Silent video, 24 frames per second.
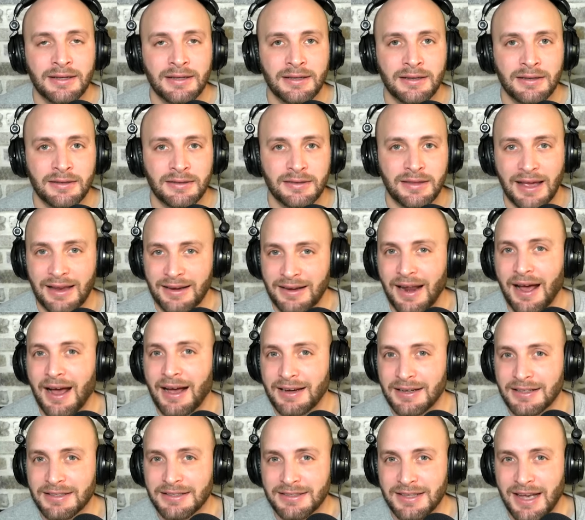That 9
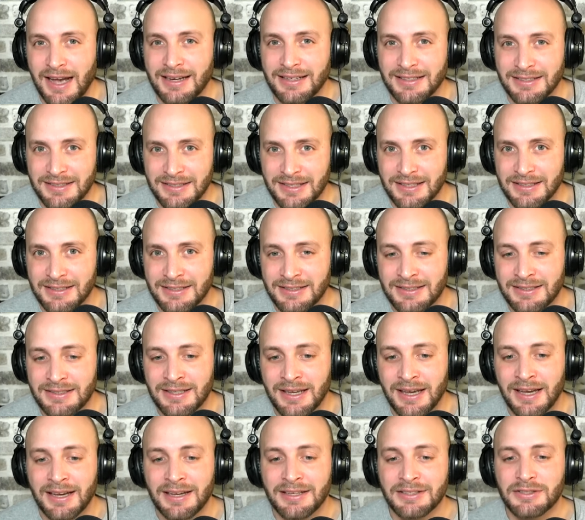is 9 assists.
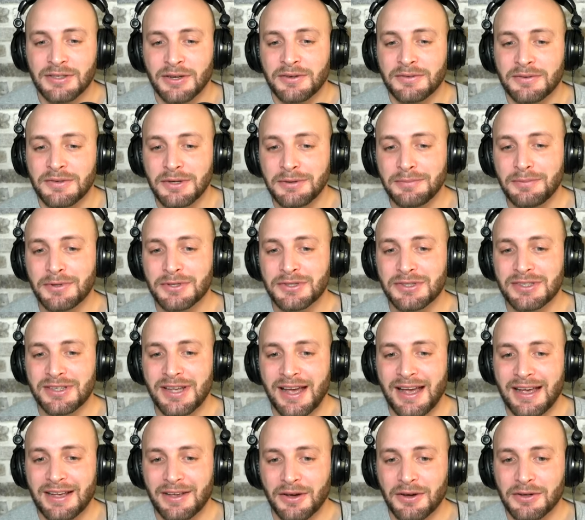So if you're a person
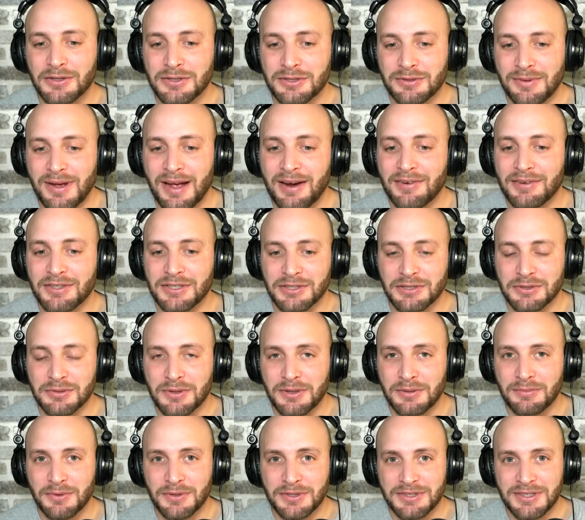that goes from averaging
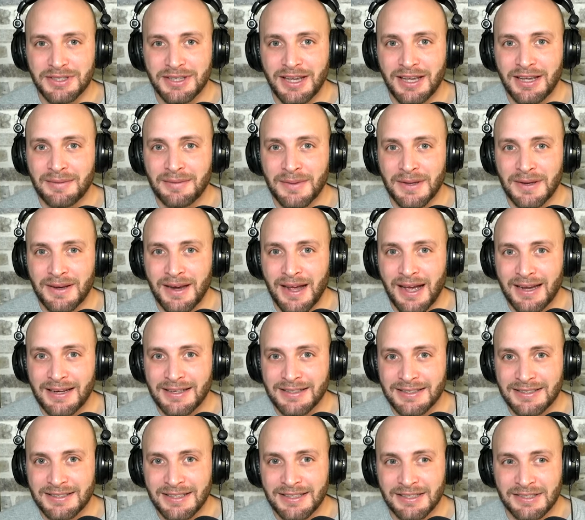20 points a game and 9
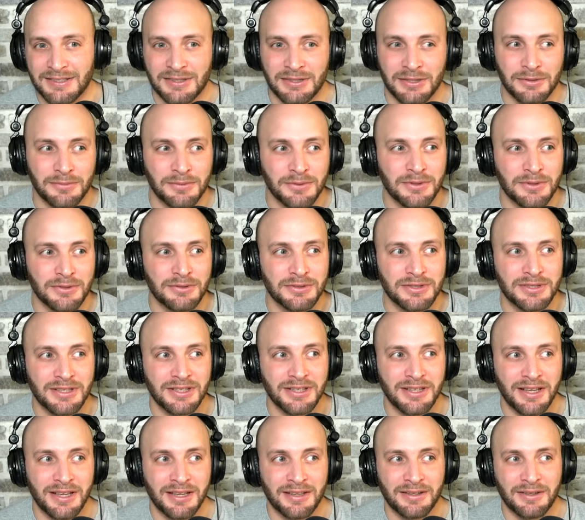assists, so you're producing
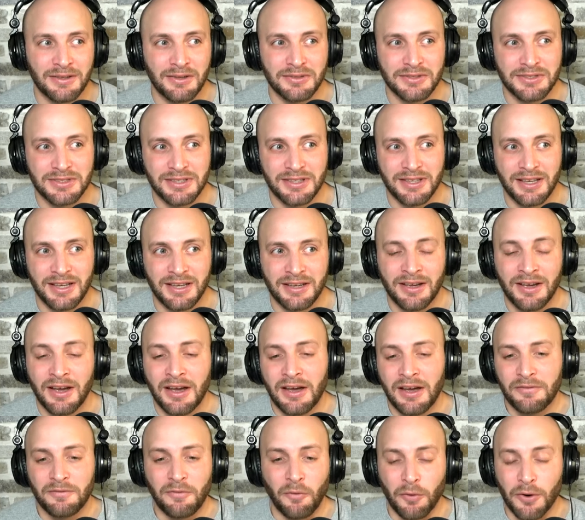like close to like
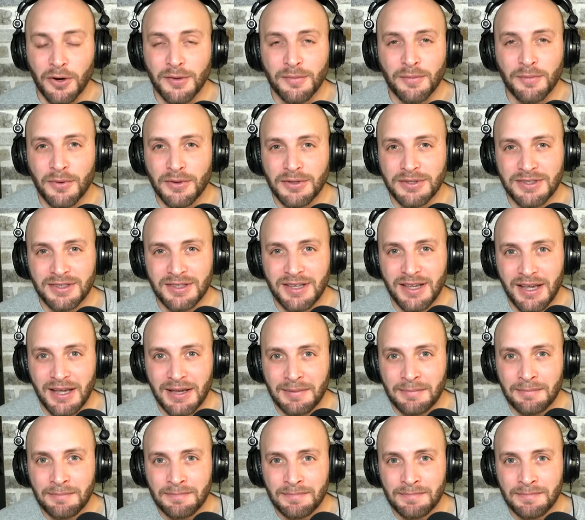40 points a game,